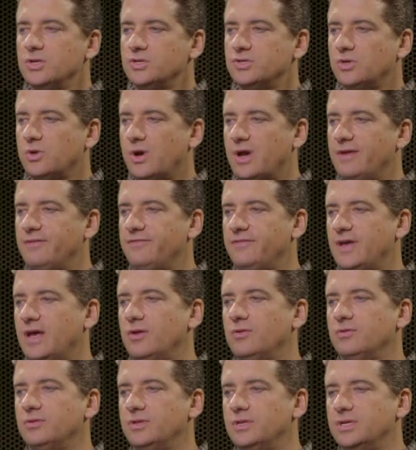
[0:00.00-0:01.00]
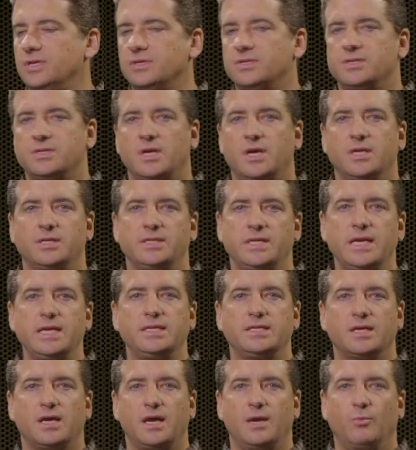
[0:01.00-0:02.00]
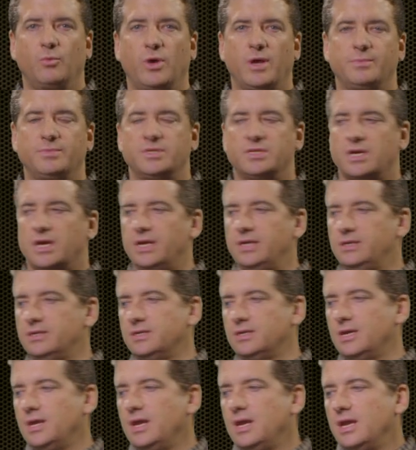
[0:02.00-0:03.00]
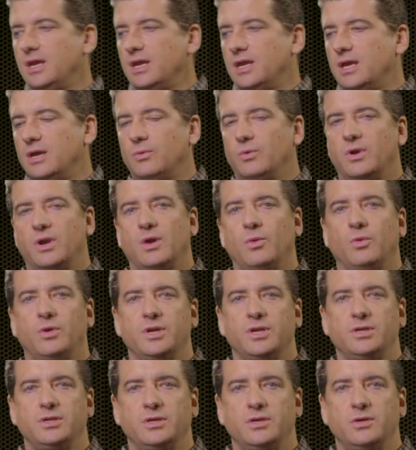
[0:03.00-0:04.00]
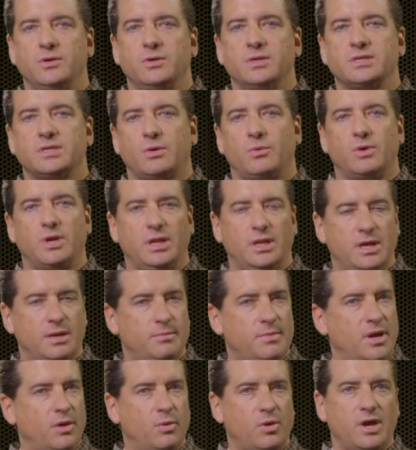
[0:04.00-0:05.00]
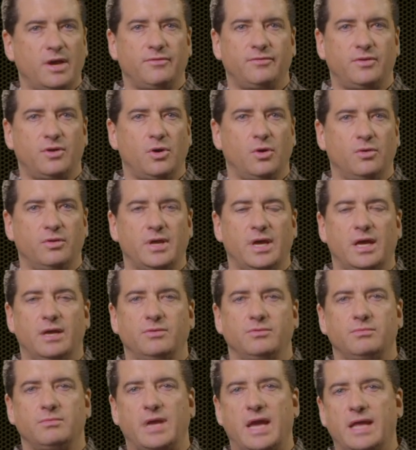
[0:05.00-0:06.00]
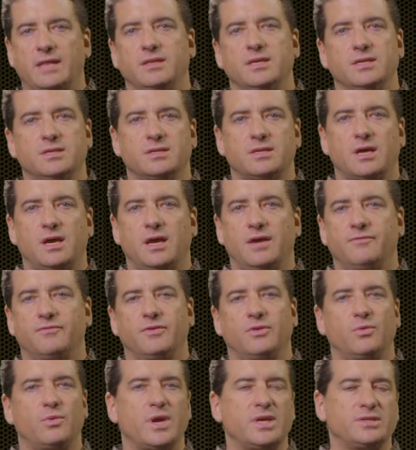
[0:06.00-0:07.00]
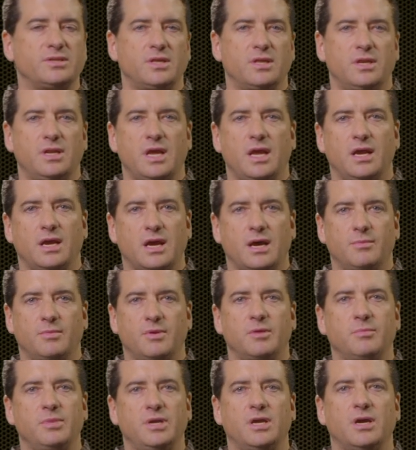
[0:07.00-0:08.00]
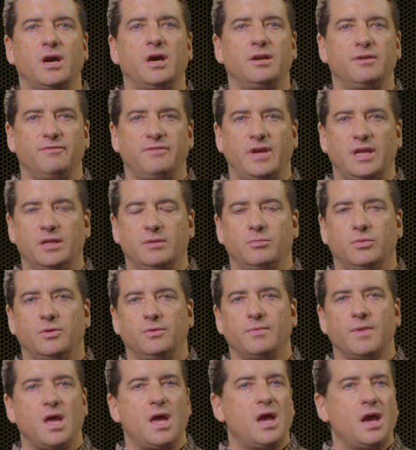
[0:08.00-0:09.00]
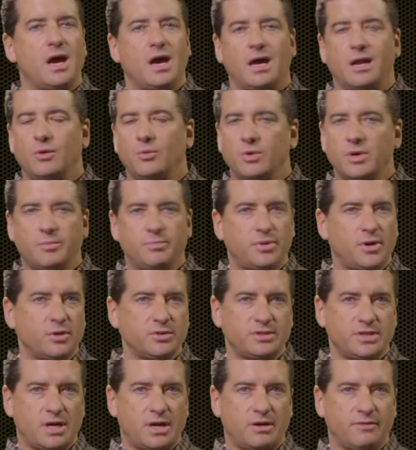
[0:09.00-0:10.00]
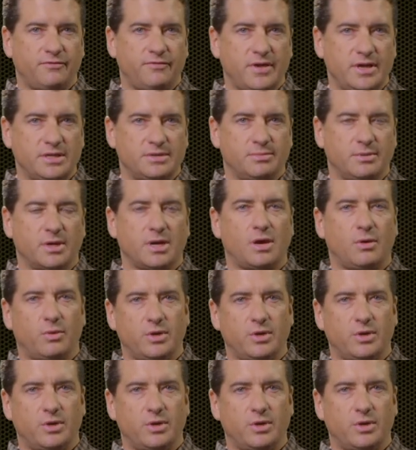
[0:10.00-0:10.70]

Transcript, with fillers: So I found this uh, tee time website. And what I want to do is I want to let my wife know that at this time for the rest of the day, I'm going to be unavailable. I don't want to post that on Facebook. I